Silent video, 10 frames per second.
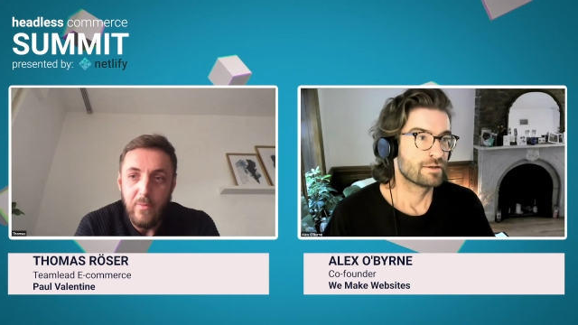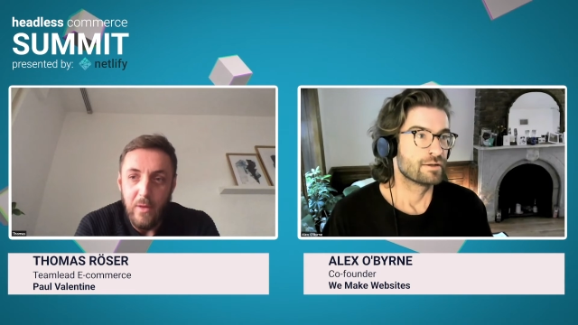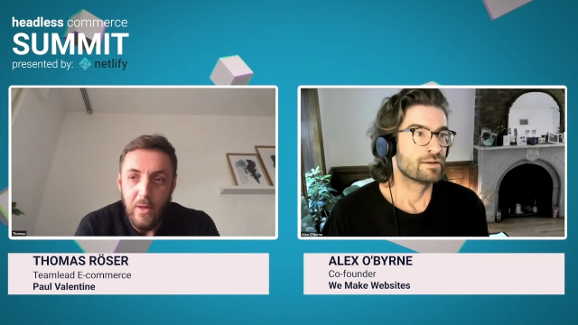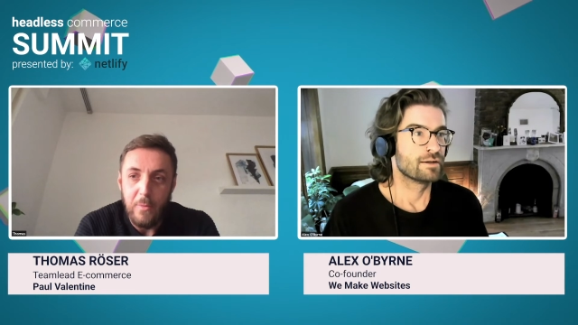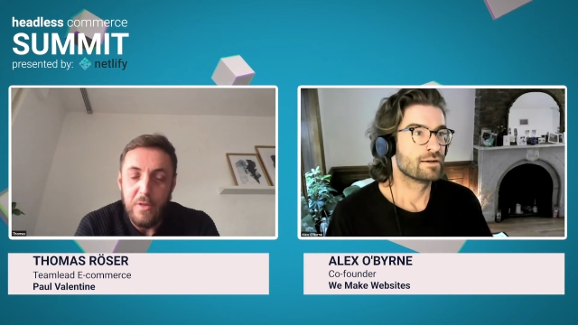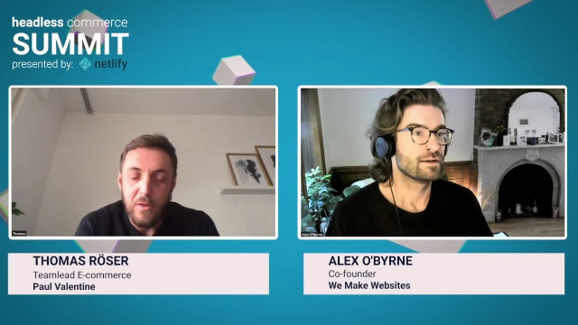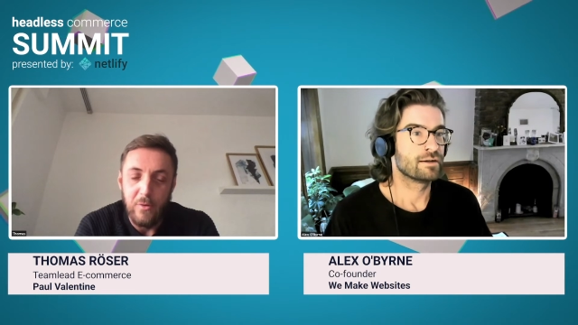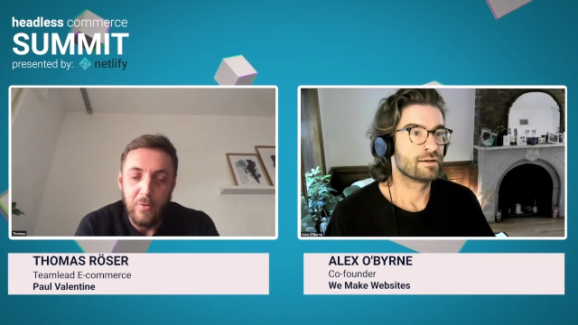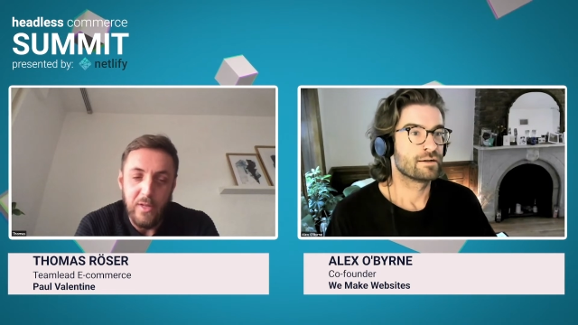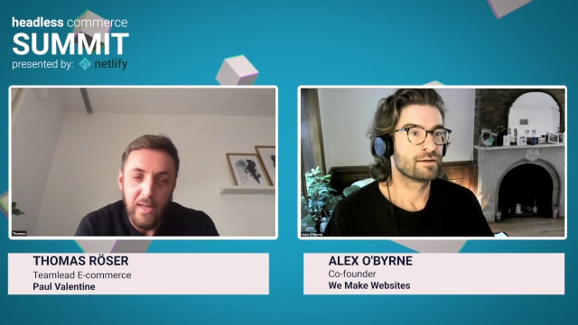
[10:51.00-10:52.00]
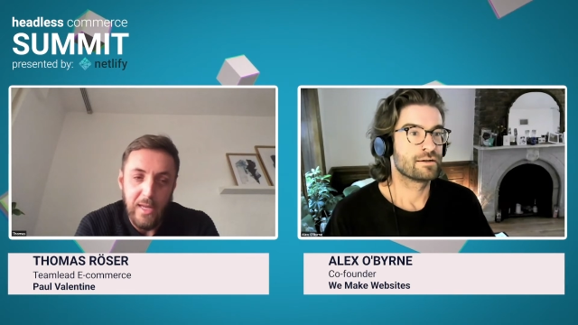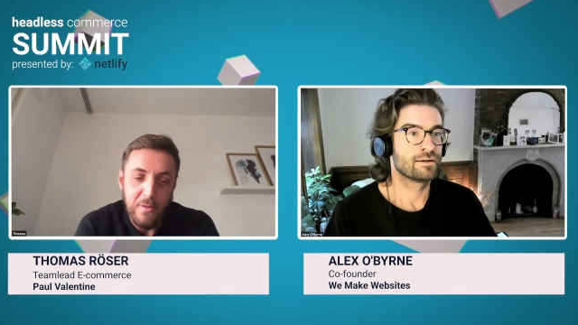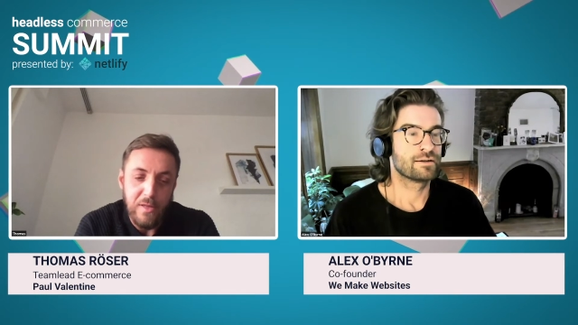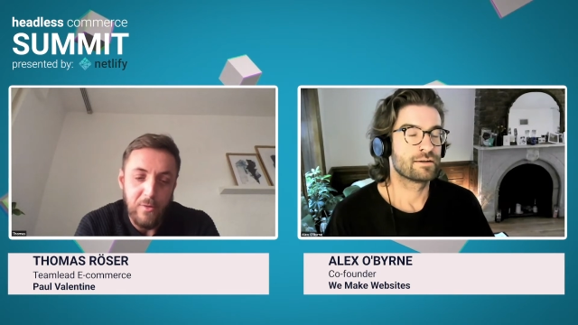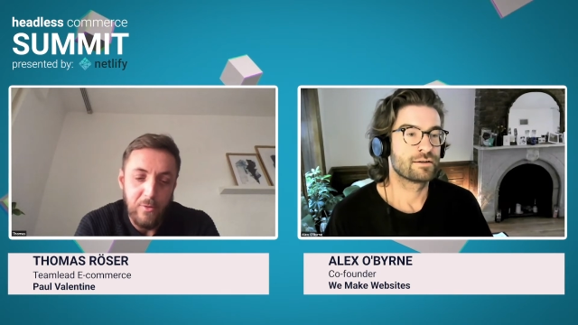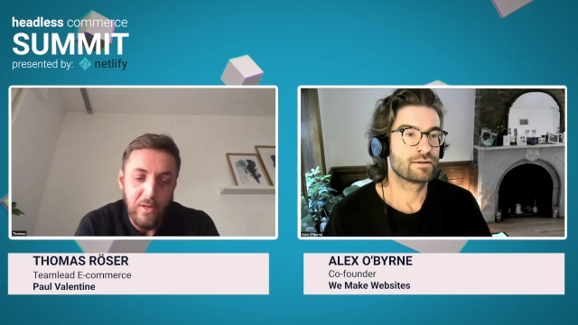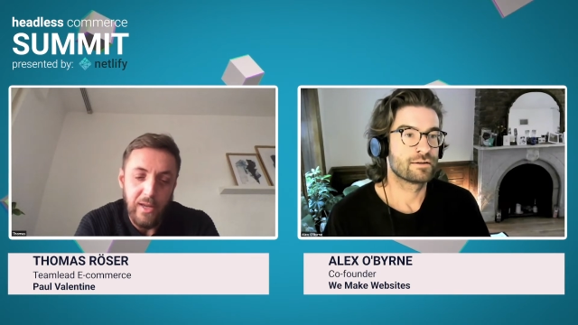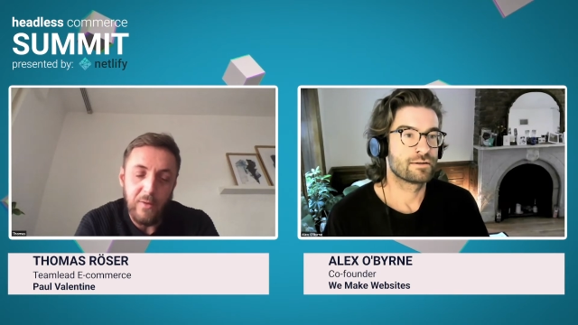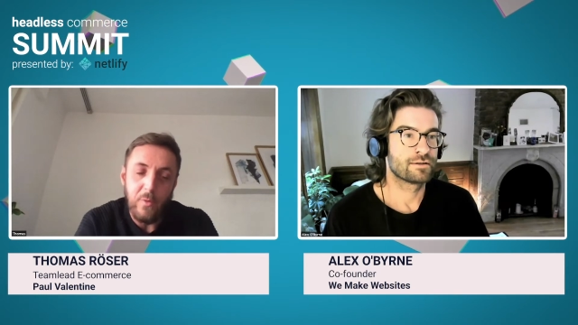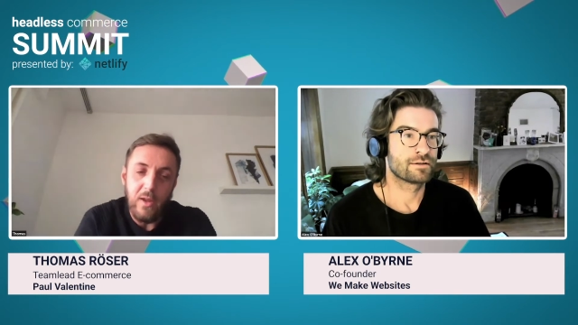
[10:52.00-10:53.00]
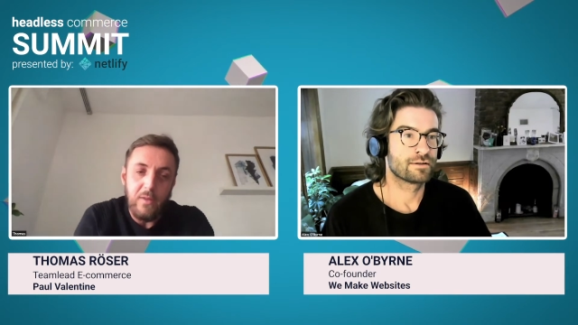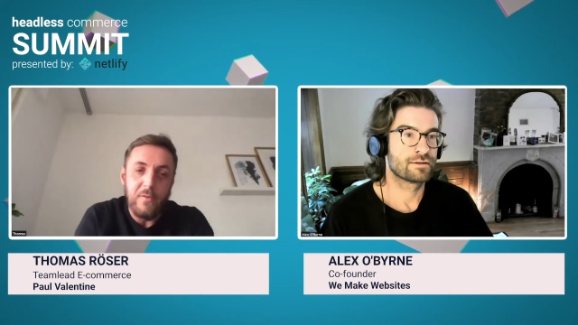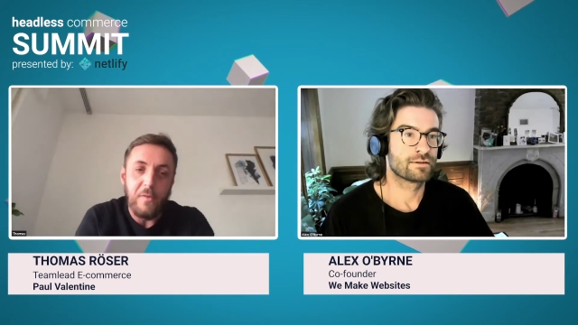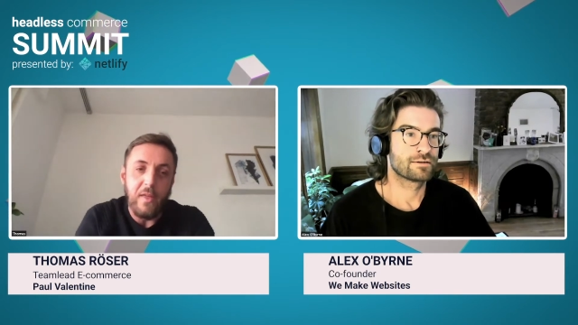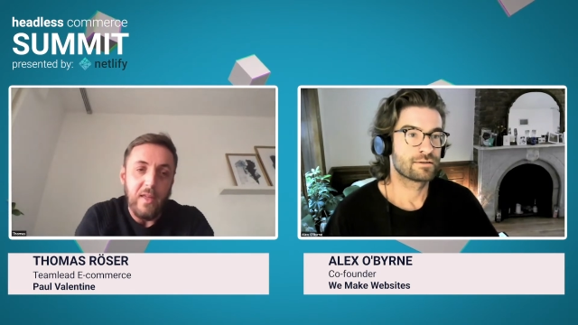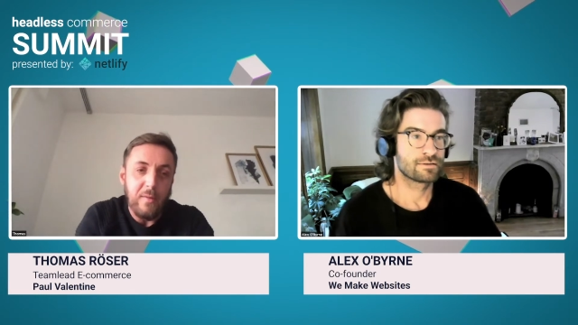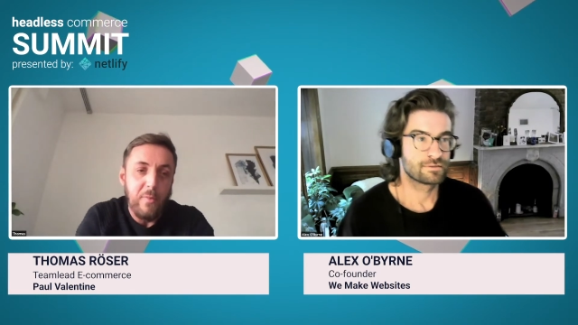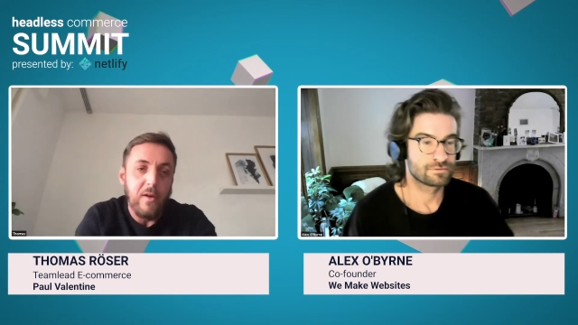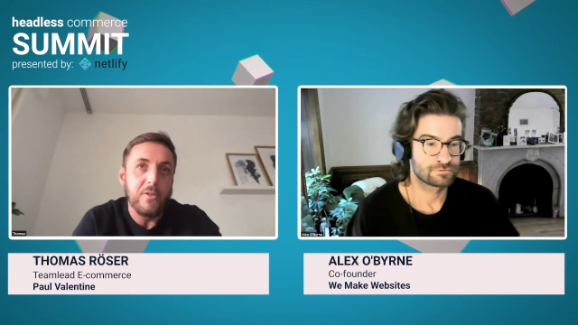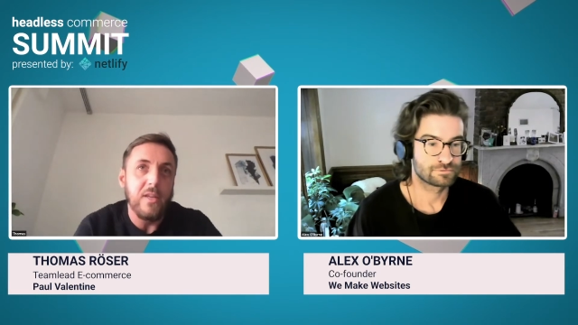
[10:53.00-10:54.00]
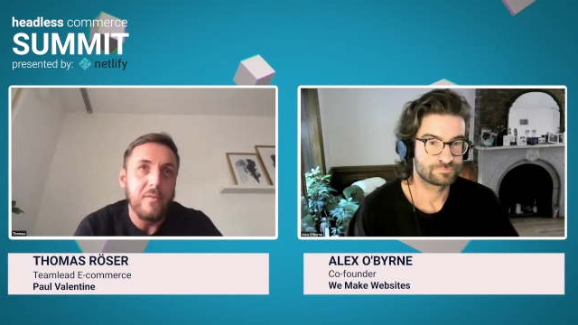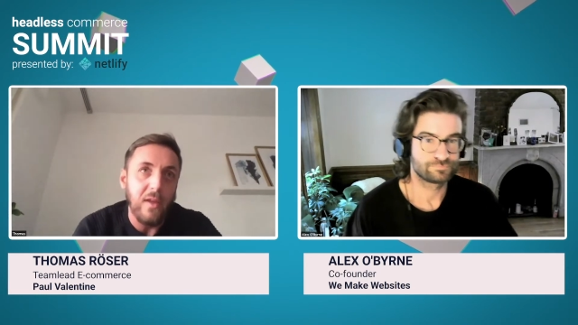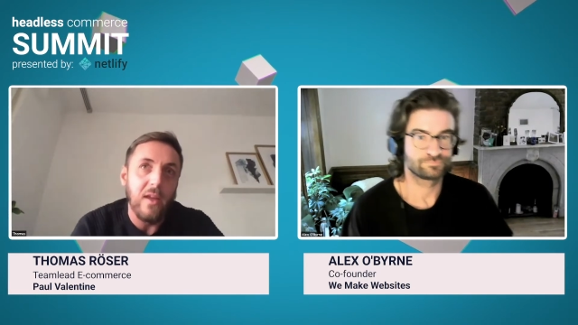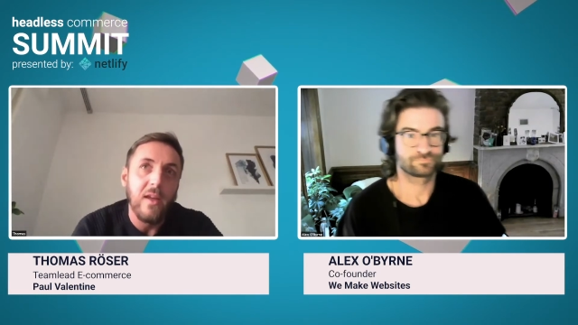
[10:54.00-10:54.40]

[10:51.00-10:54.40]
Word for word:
Speaker 1: Absolutely, absolutely, and we even think about giving